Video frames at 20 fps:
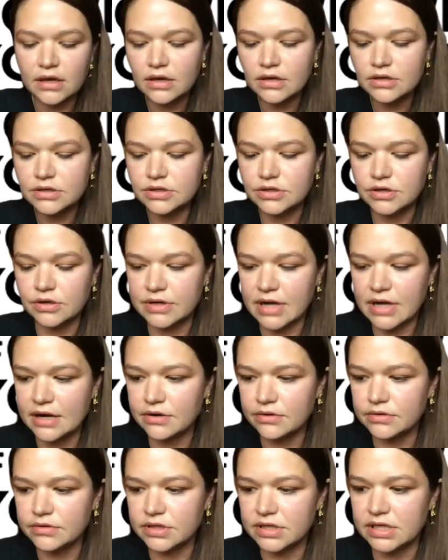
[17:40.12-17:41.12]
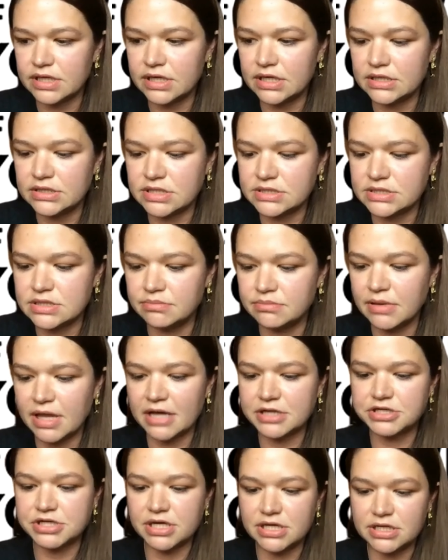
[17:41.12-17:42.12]
you know, not only does the
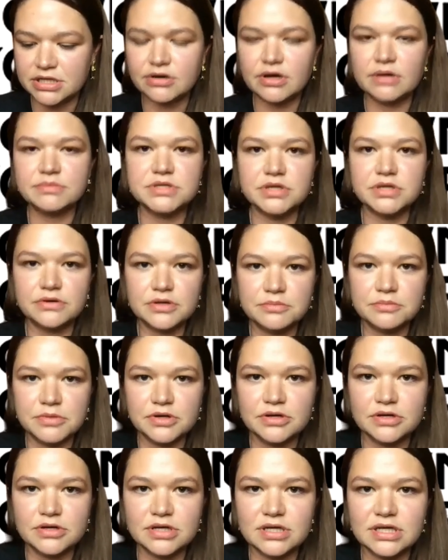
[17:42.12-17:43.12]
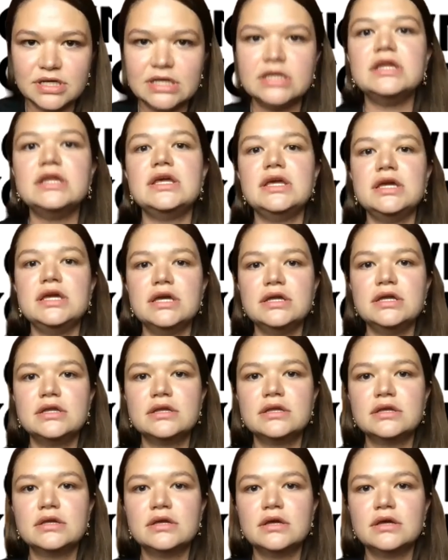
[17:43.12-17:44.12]
blockchain and crypto community need
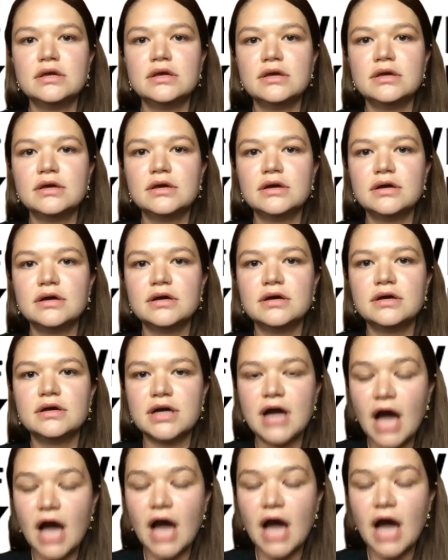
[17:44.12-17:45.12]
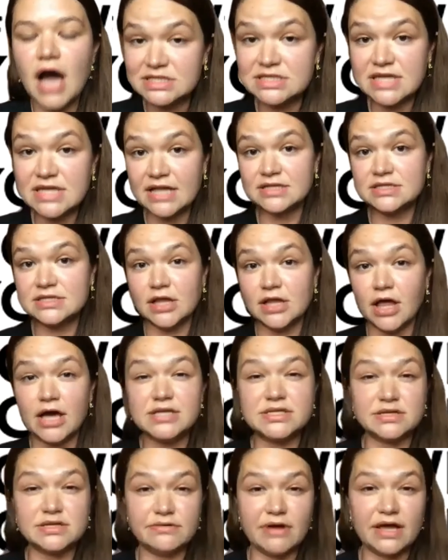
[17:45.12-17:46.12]
common sense laws
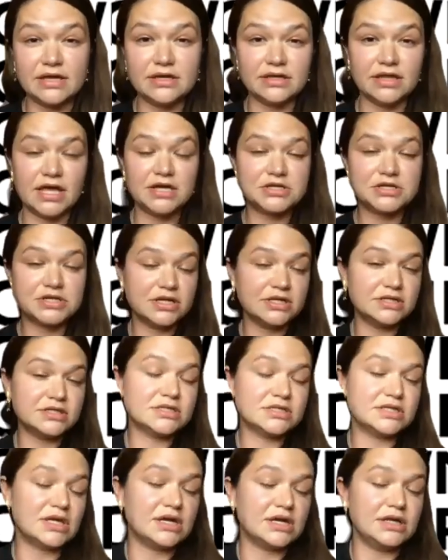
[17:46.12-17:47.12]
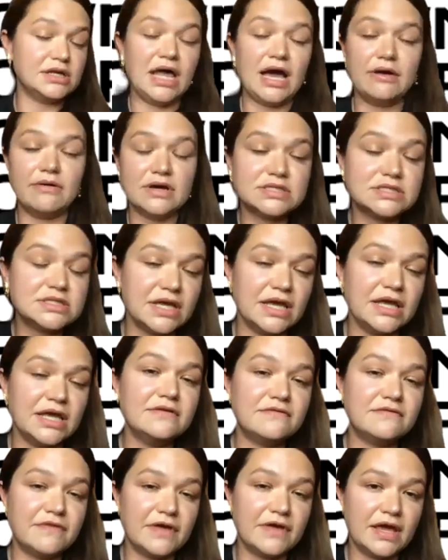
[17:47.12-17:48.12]
and regulations that allow us to
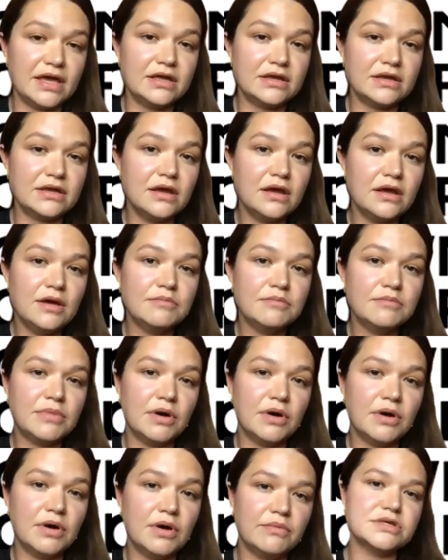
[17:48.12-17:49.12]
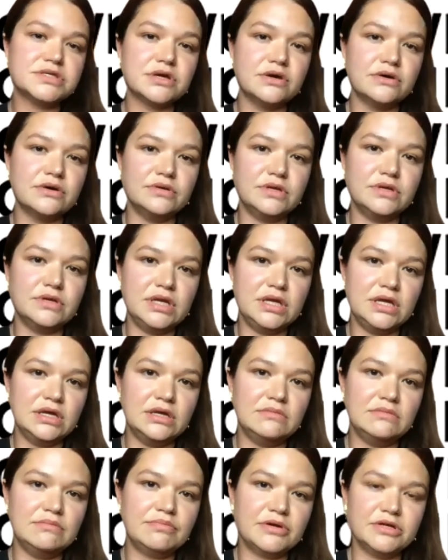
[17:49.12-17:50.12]
innovate, but we also
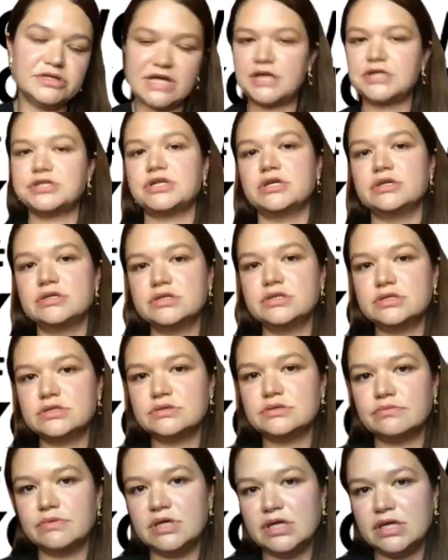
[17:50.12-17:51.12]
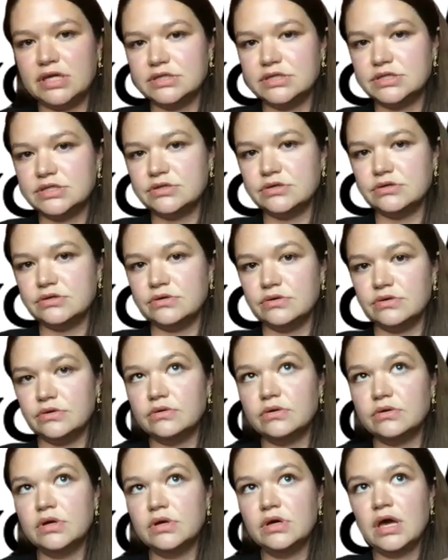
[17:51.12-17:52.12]
need protections. We need
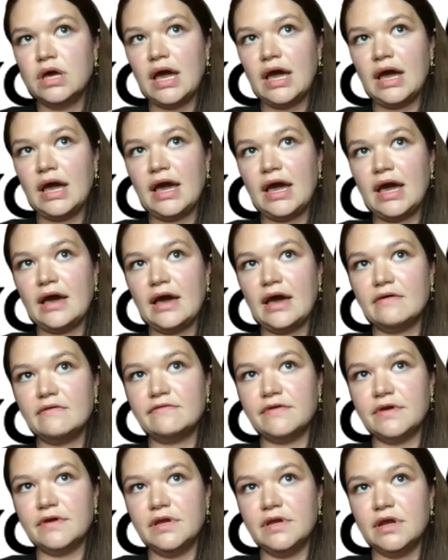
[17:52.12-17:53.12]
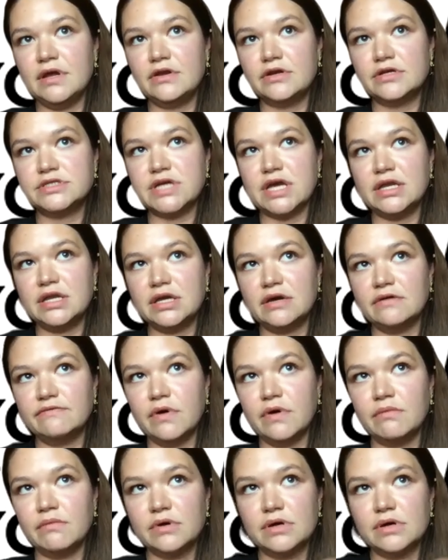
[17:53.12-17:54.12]
to have an understanding of
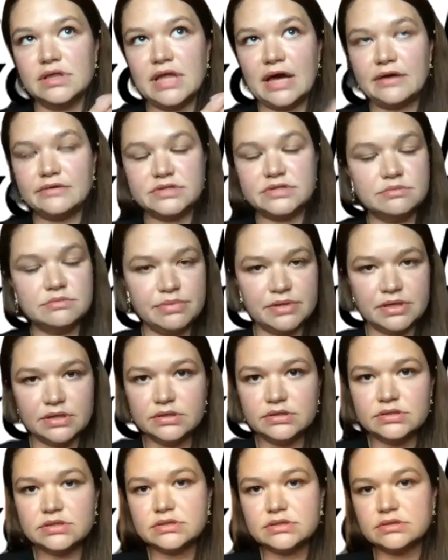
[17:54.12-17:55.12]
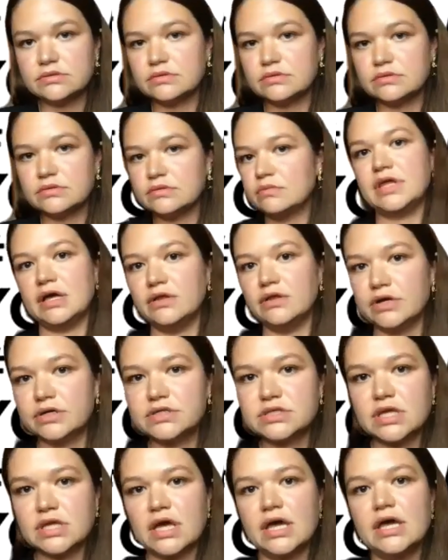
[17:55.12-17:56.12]
what we're allowed to build, what that
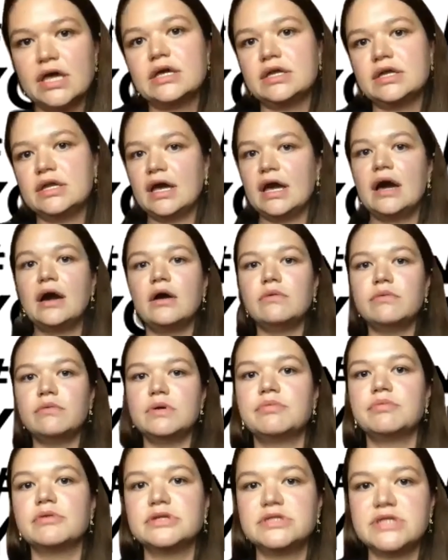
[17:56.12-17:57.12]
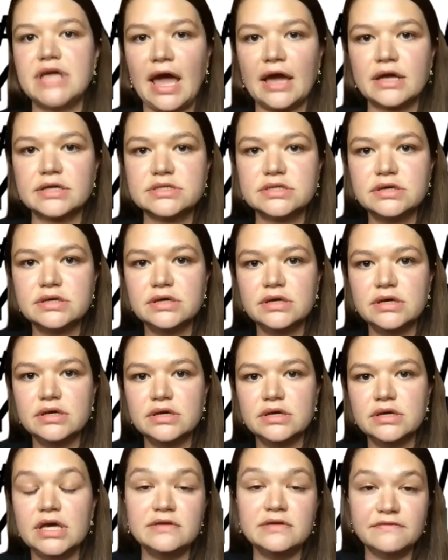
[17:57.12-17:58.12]
looks like, and how we protect
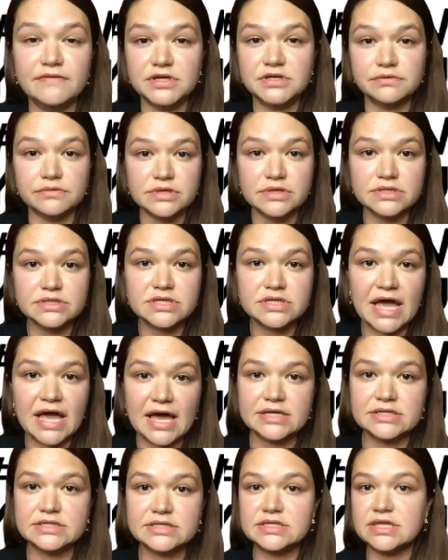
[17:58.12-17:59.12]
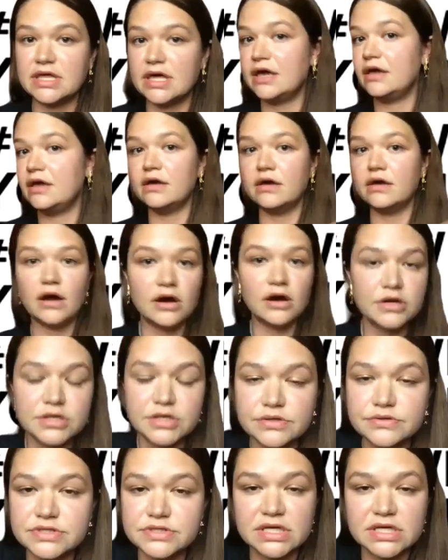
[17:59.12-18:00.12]
individuals as they are
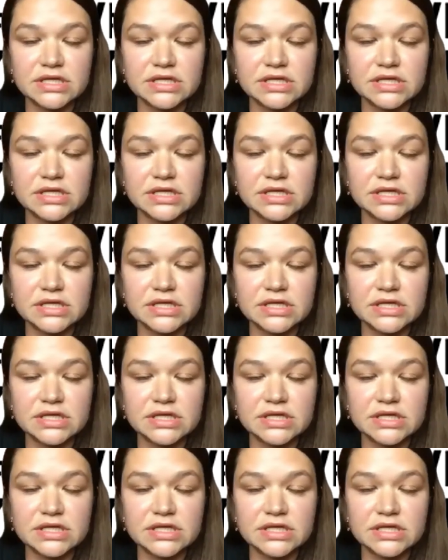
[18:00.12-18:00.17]
using